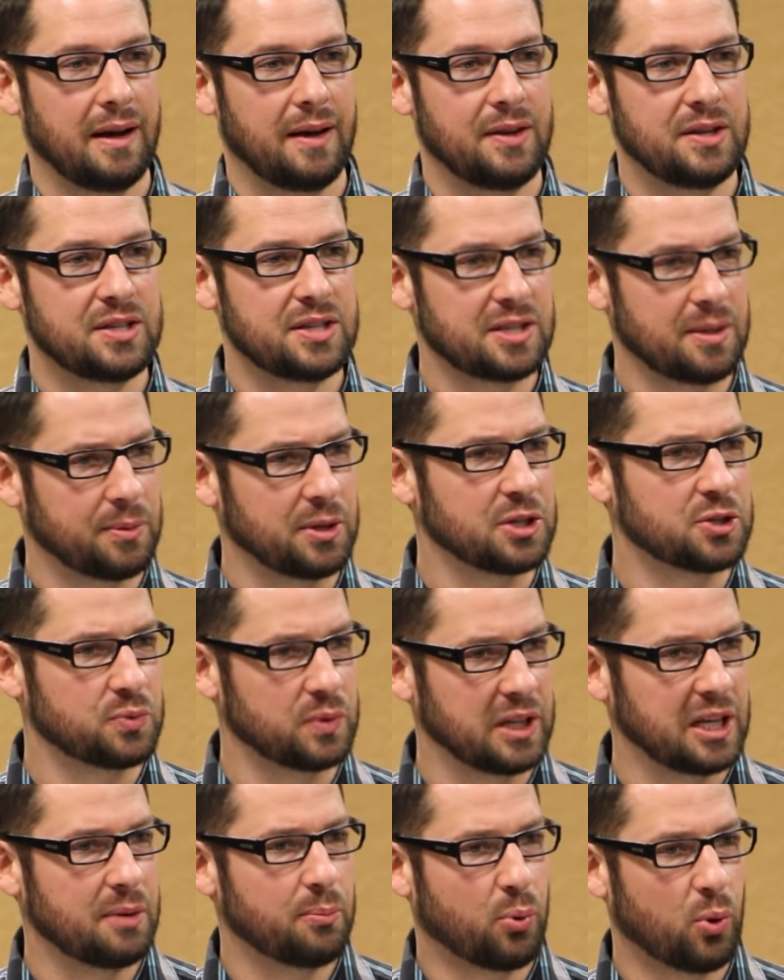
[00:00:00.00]
This is something that's
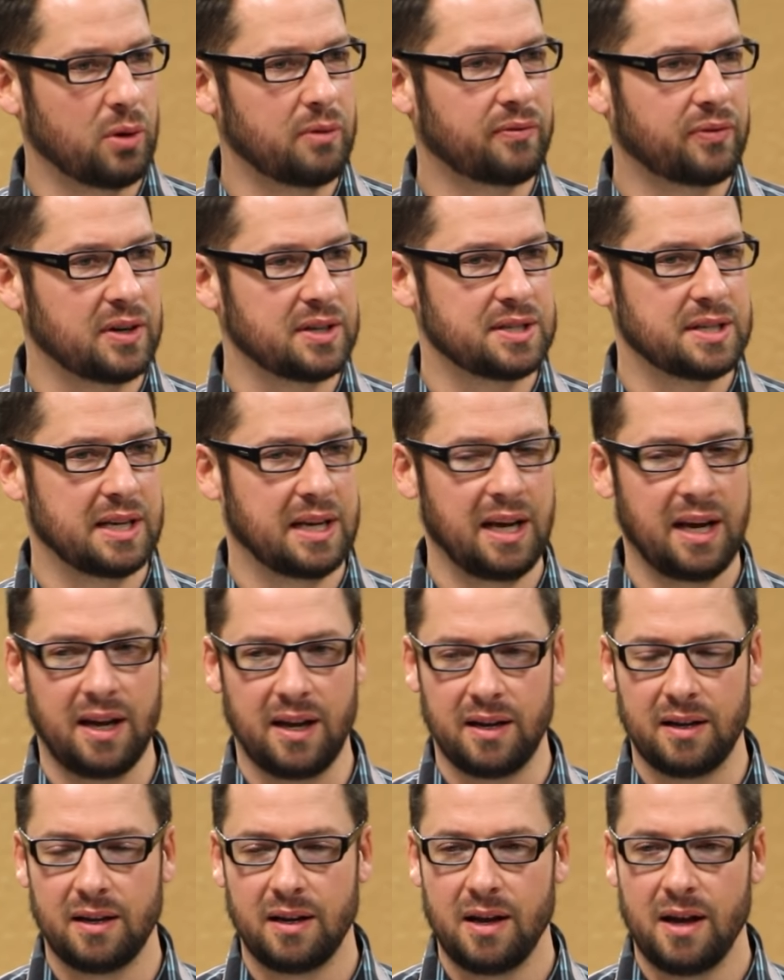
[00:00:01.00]
really important for us to
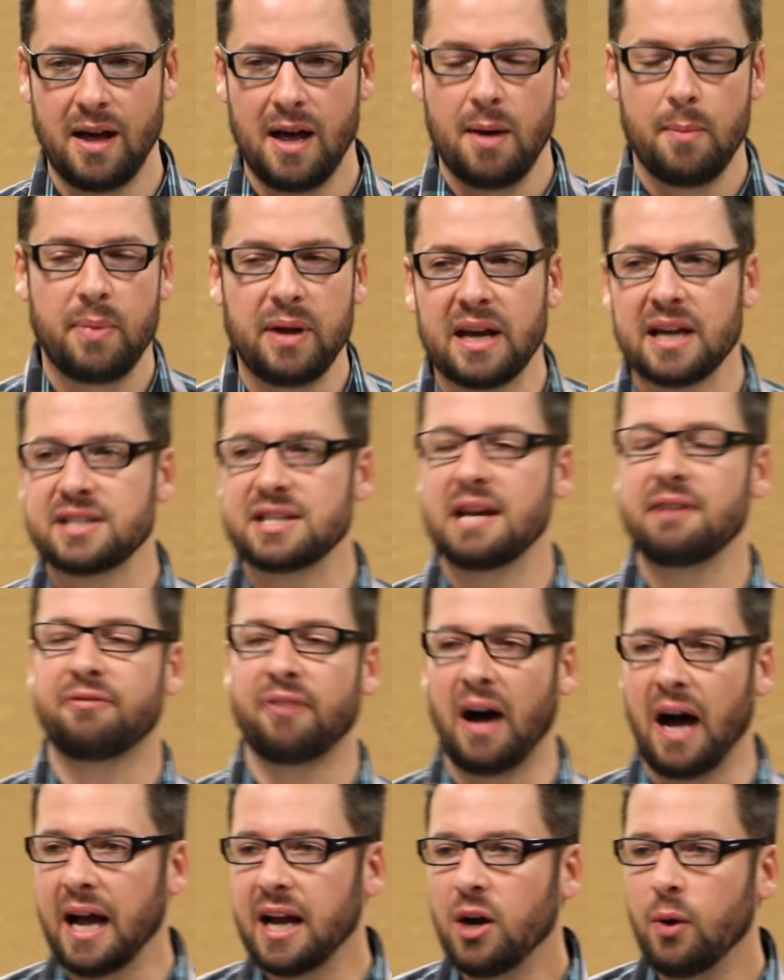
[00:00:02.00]
get. Because if
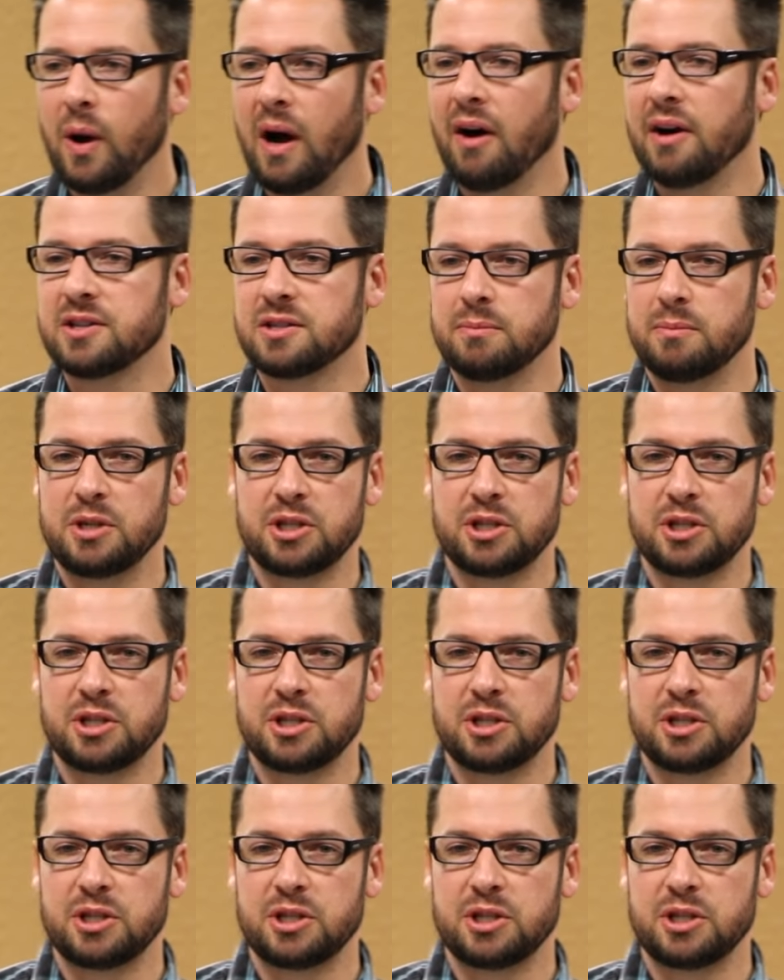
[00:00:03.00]
I go out as a